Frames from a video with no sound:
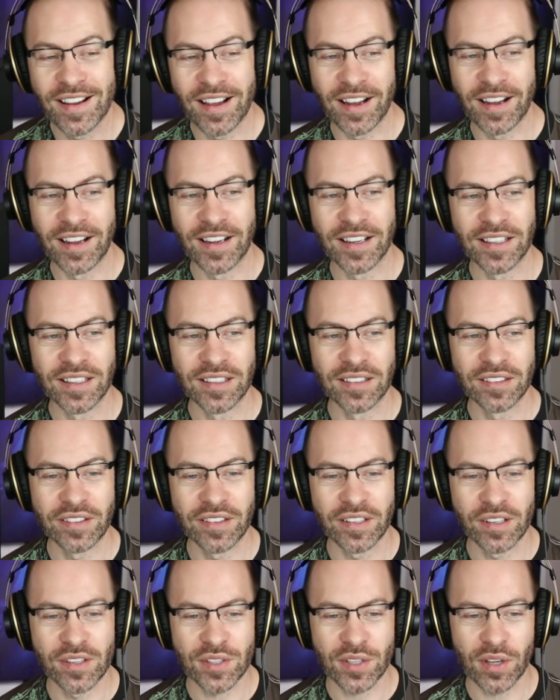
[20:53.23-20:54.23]

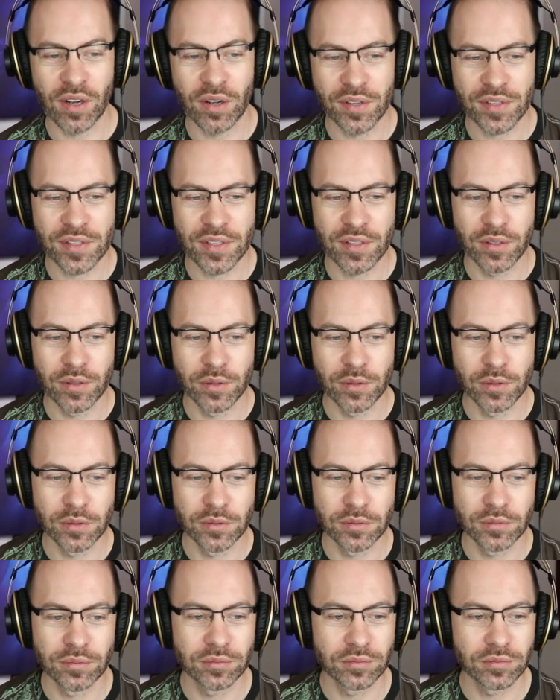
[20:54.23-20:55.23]
There's
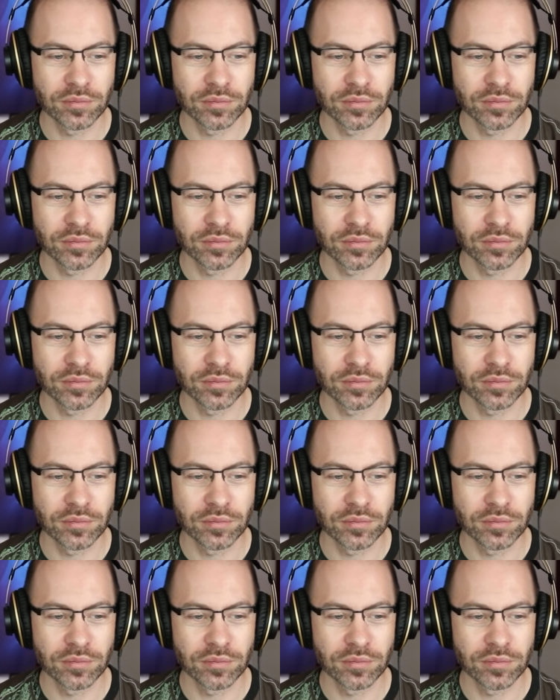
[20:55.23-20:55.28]
also,